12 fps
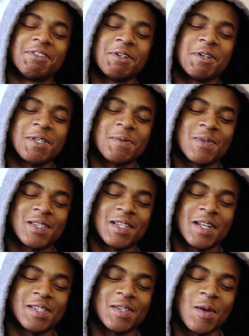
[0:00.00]
Christmas,
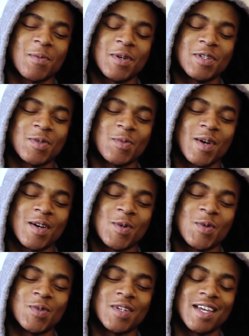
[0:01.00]
and I saw a bunch of my
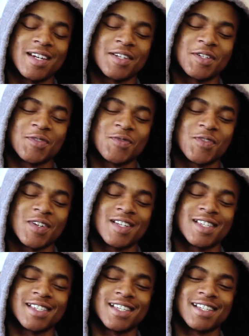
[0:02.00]
old night edition
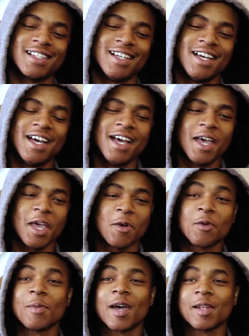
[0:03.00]
friends. It
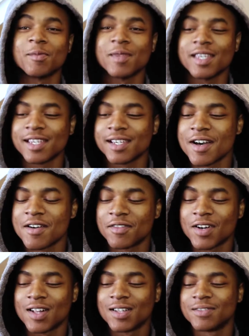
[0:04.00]
reminded me of
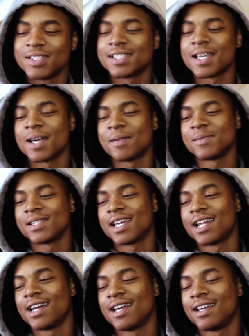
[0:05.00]
all of the times
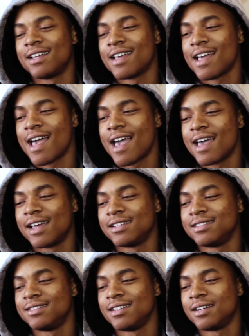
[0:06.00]
that I had
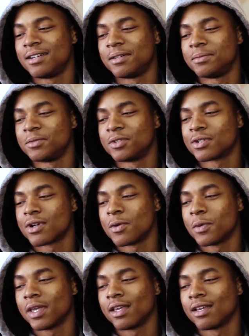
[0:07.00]

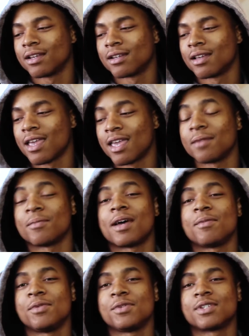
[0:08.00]
growing in
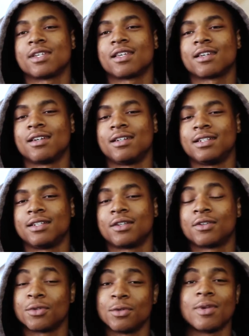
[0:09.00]
my music
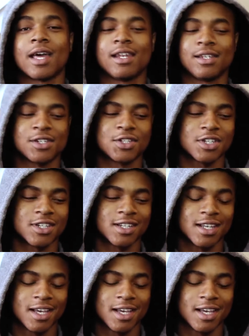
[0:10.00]
through Night Edition.